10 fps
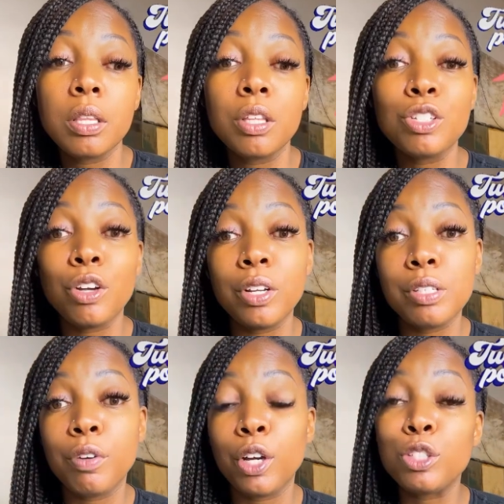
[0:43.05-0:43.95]
the journey is
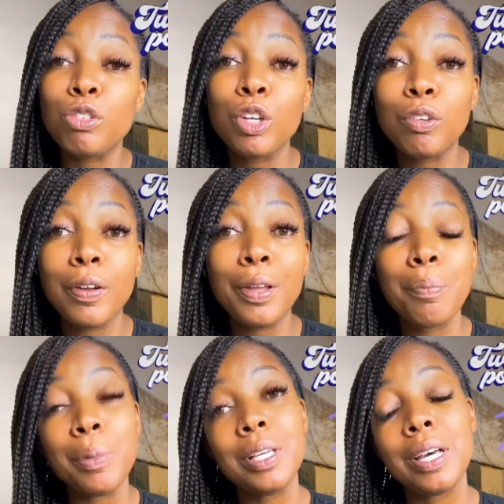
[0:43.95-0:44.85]
very triggering
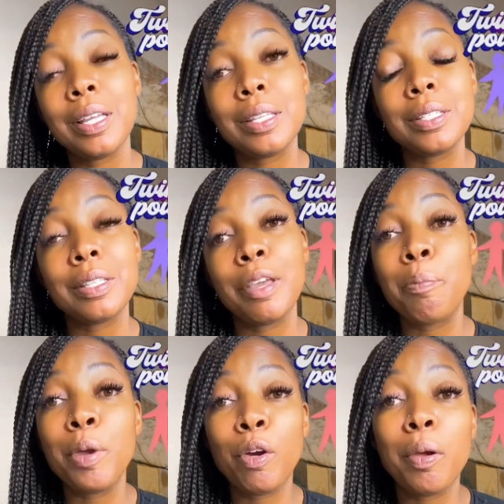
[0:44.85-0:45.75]
because they're
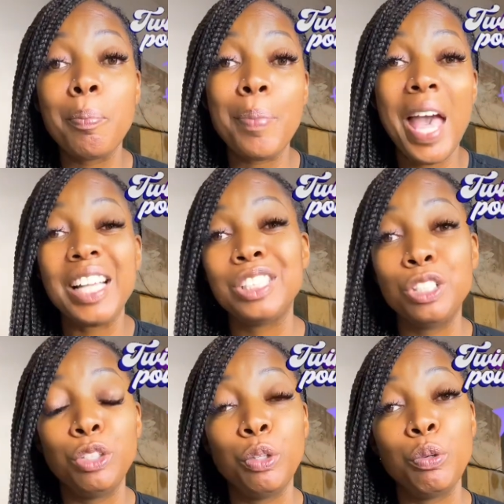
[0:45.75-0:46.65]
mirroring back to
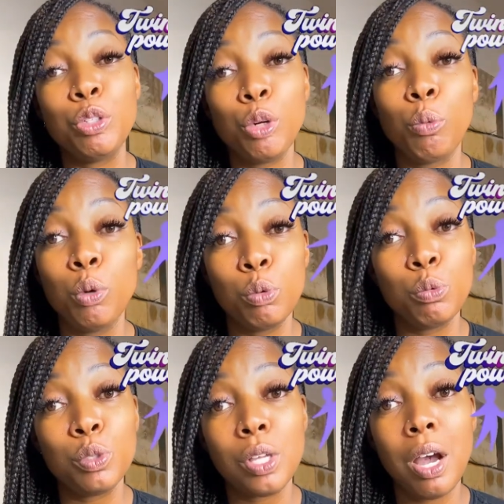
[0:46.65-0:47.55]
you your wounds.